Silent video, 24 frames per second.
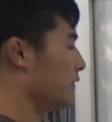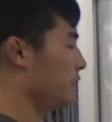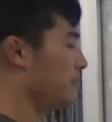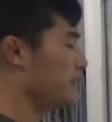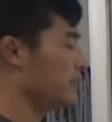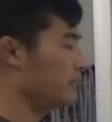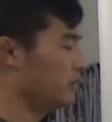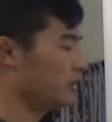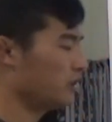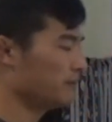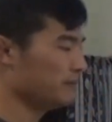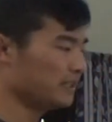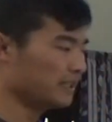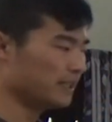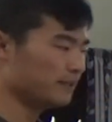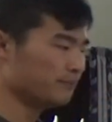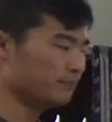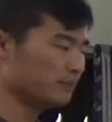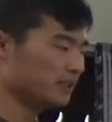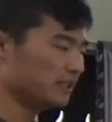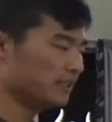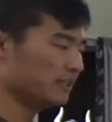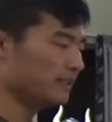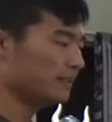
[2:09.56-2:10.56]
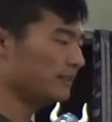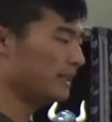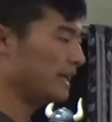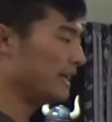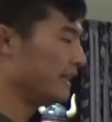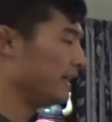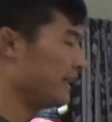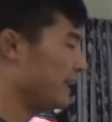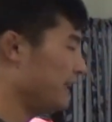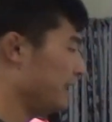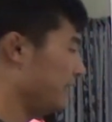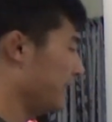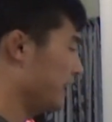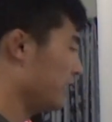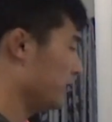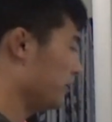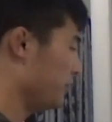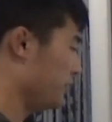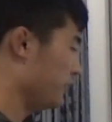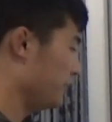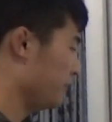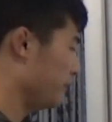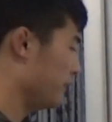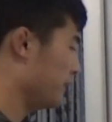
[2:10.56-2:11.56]
The atomic number, and that
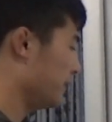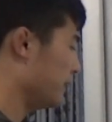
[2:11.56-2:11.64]
tells you